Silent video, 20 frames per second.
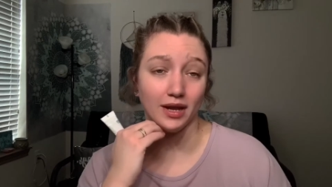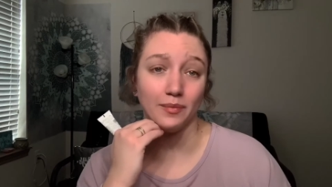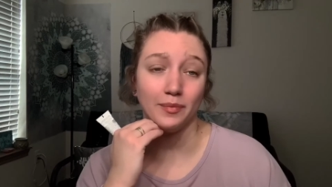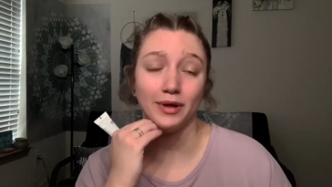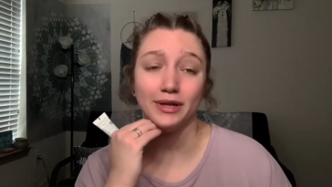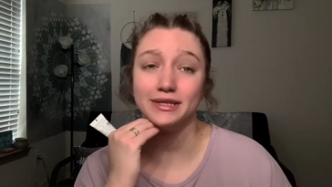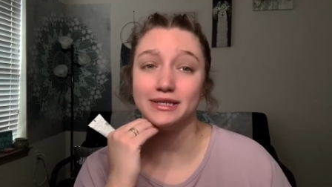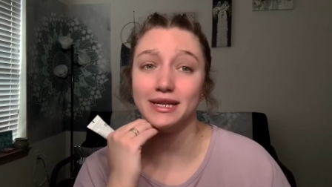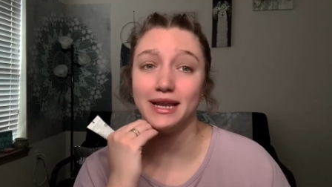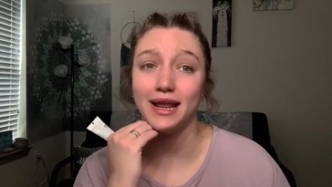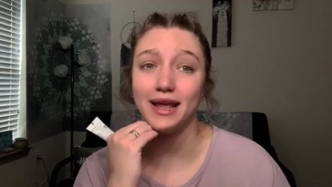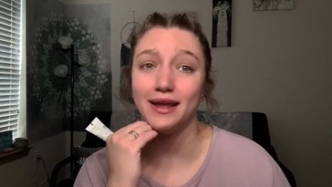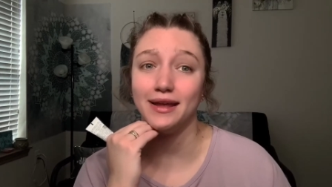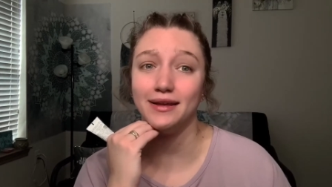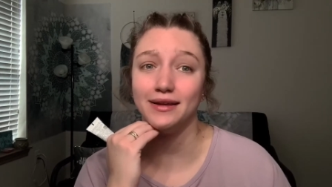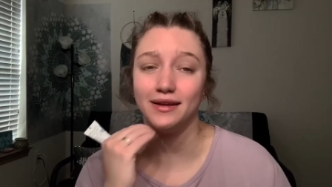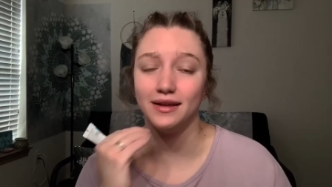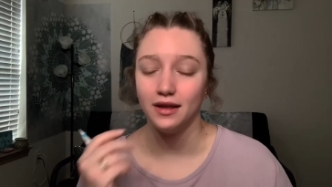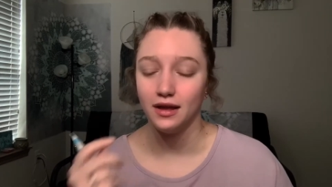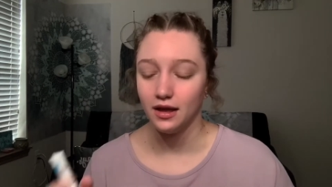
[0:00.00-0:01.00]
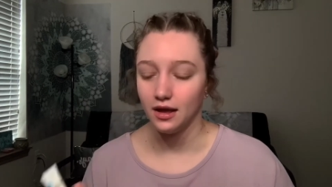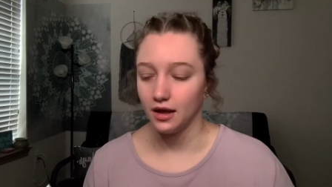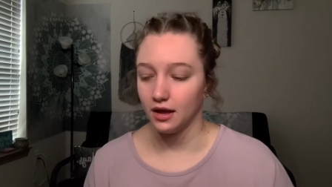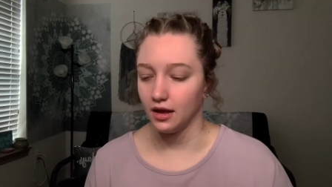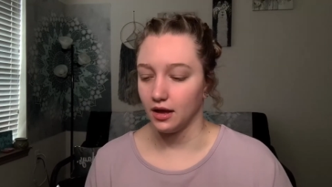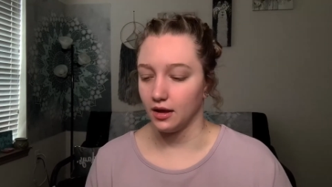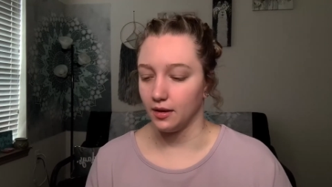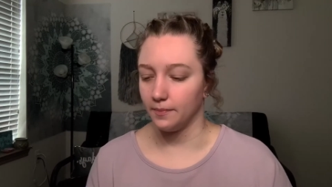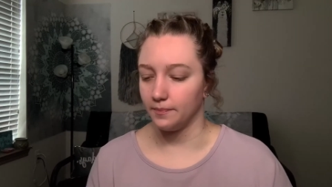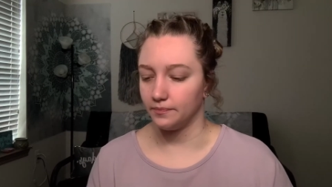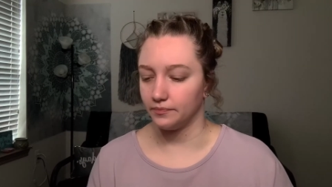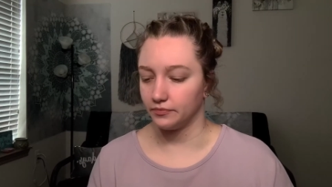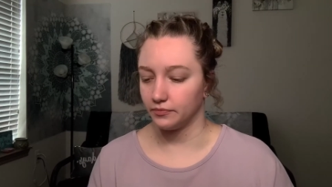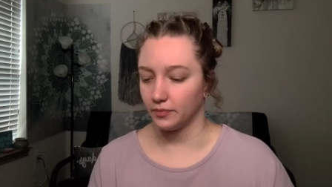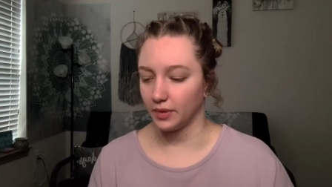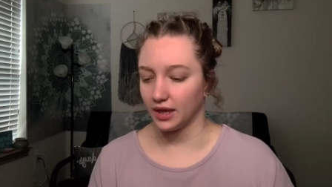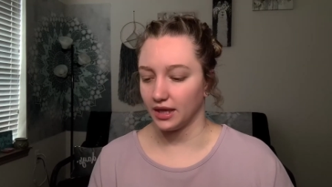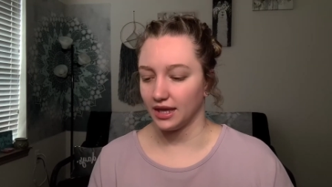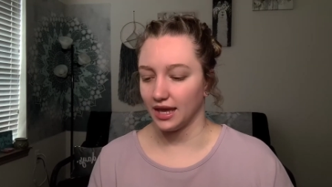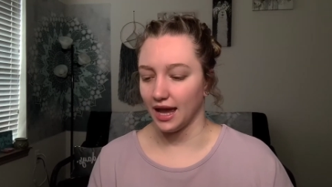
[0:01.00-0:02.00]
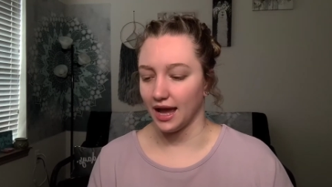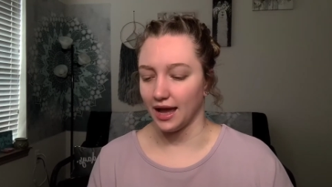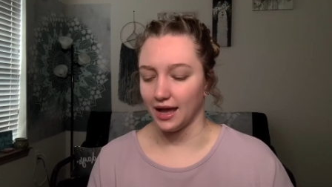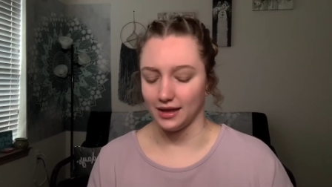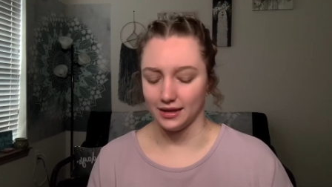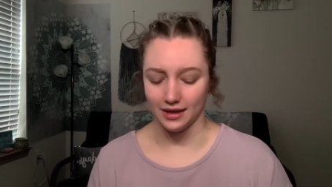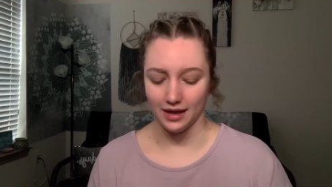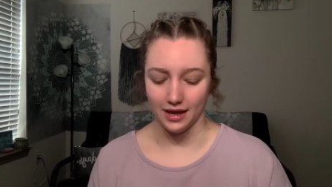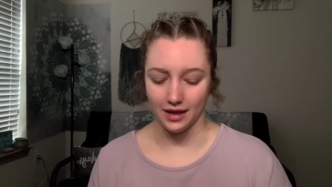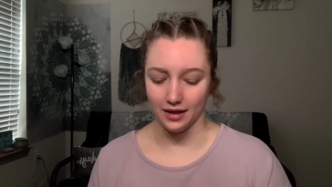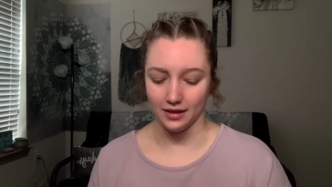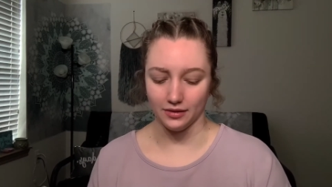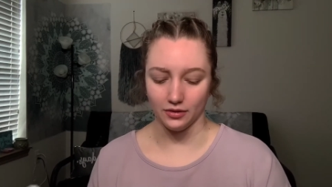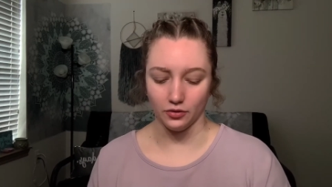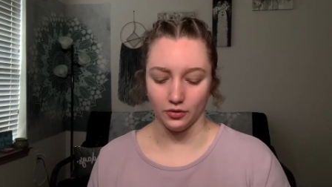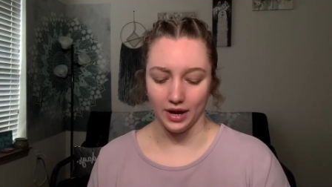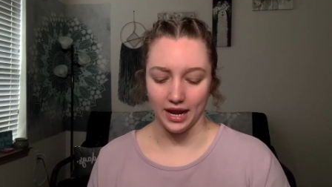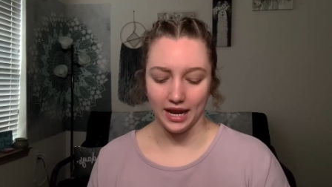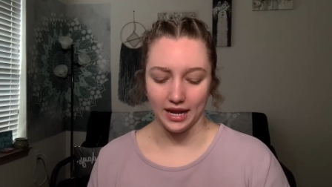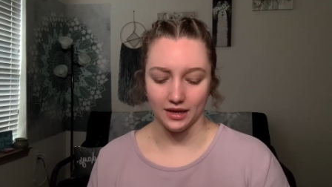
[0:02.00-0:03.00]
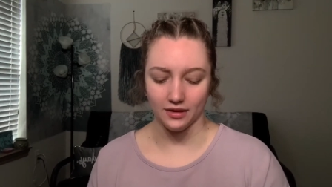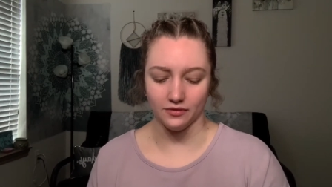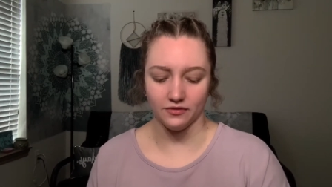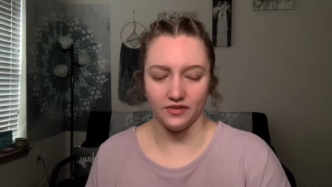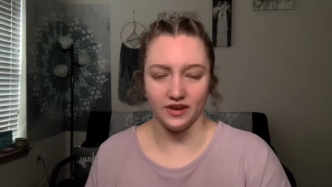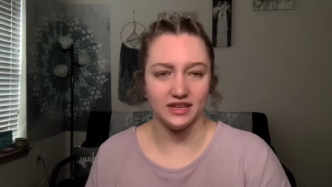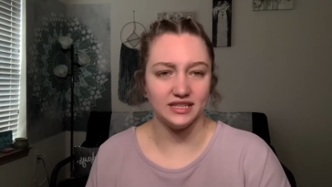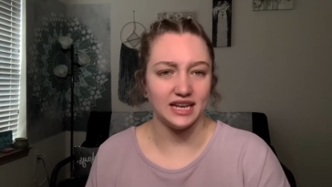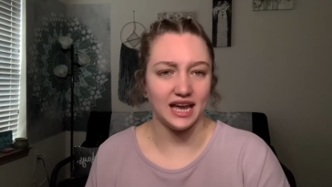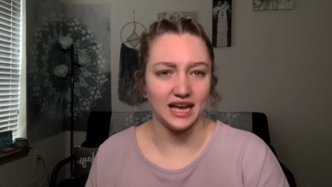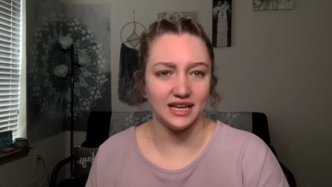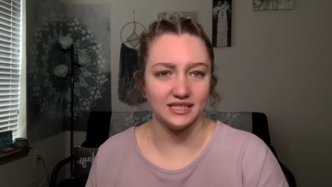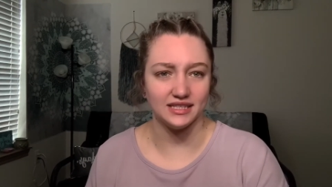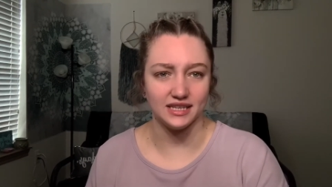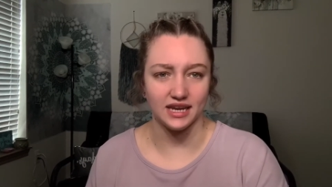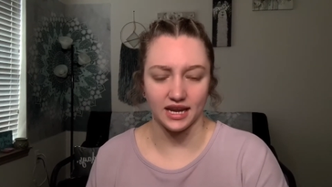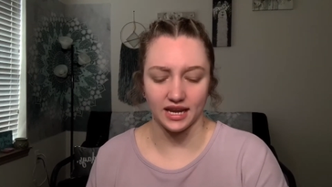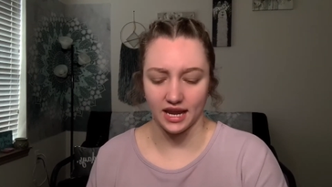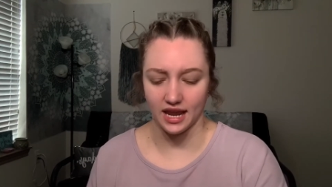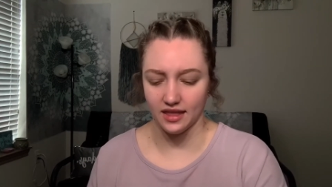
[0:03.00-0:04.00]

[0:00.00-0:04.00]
on today. But yeah, great, fantastic.